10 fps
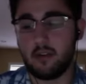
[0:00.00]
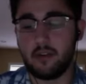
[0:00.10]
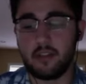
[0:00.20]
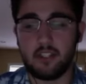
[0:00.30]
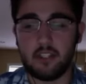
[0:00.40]

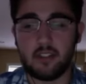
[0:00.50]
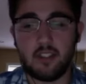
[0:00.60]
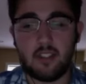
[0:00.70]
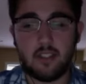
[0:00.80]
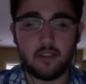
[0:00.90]
going to
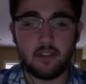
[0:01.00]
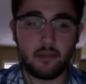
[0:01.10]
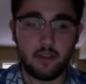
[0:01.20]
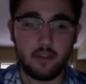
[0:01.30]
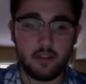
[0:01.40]
GDC or
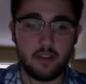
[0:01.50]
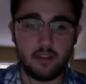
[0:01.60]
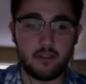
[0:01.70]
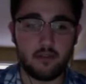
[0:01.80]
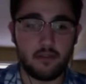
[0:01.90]
something like that,
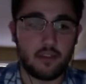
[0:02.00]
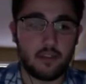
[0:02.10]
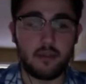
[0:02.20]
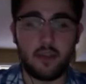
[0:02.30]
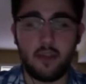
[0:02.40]
those, those are
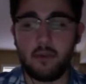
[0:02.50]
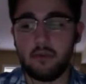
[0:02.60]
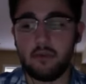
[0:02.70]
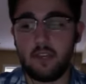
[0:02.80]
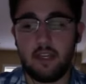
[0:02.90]
things you can't
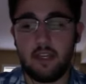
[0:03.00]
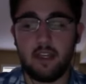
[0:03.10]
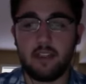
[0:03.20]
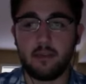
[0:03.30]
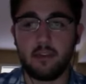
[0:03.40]
move.
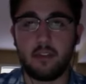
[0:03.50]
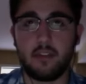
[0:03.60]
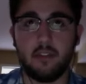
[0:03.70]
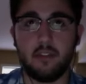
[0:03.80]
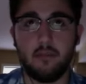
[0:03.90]
And it's really
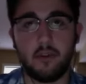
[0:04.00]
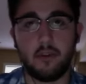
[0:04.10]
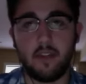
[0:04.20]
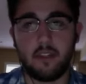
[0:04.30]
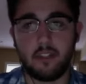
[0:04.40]
good
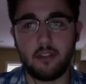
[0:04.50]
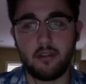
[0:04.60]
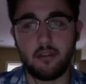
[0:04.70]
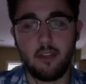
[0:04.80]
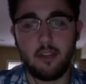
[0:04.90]

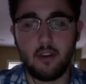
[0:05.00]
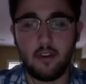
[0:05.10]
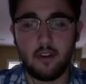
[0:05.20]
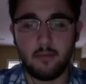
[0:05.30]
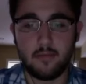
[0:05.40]
motivation
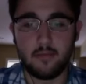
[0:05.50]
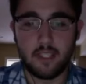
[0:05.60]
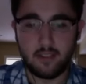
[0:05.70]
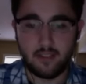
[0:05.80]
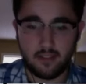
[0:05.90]
um, to
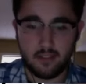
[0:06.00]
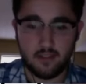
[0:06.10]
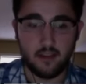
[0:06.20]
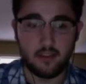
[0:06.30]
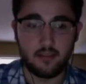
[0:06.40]
get things
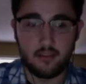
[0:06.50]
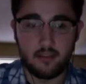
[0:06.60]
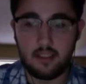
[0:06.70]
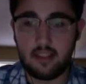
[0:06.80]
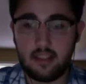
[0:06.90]
done.
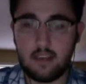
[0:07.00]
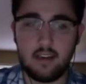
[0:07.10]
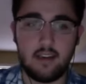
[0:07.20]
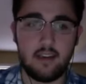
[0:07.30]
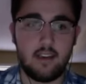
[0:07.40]

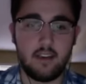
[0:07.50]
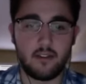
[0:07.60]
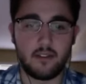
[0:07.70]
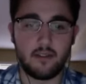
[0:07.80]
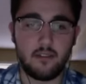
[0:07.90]
Uh, and
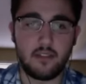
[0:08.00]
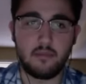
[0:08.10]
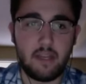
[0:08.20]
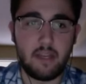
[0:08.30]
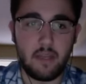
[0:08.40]
also, just
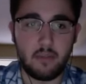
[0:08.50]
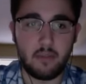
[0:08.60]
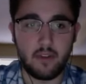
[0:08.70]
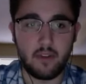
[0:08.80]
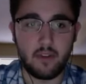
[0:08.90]
meeting people
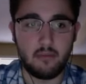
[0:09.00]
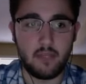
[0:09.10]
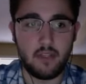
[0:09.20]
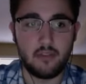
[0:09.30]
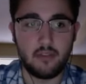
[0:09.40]
there can
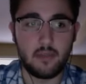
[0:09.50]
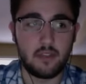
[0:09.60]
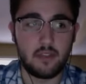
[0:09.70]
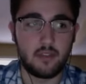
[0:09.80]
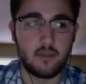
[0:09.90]
be huge
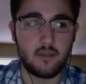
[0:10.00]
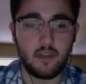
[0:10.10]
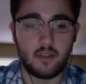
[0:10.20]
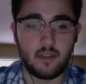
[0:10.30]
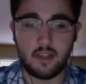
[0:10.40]
because the
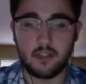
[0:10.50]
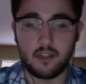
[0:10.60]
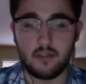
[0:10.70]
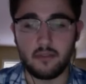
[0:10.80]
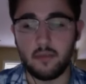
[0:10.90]
smallest
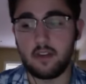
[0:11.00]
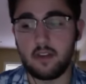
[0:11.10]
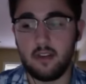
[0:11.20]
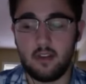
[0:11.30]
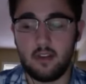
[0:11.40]
connections you
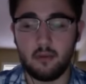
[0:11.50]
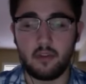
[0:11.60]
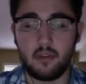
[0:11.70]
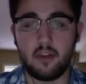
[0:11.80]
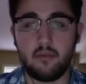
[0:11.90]
make
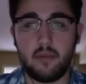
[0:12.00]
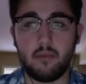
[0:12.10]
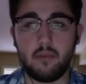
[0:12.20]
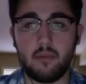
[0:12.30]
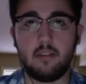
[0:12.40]
with a lot of
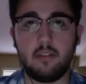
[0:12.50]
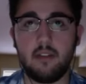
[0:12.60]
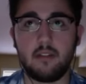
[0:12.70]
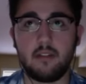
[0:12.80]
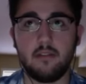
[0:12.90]
people can
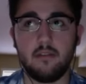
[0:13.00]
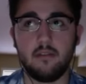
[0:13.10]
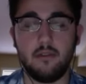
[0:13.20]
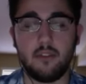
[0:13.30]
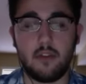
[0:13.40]
lead to
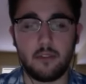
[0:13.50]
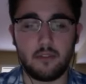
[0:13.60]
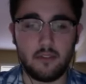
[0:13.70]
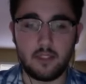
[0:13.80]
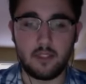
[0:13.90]
huge
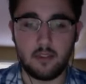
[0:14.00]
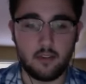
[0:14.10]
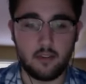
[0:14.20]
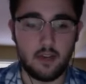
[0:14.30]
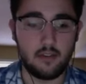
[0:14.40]
opportunities
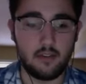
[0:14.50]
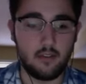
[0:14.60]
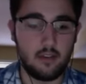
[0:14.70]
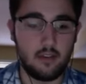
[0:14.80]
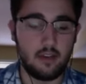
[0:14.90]
later on.
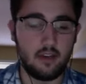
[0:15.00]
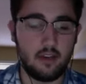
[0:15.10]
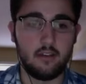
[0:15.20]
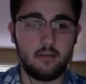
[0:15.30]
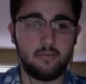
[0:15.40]

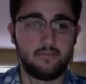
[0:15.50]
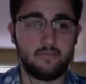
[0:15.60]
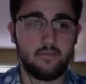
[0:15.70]
Um,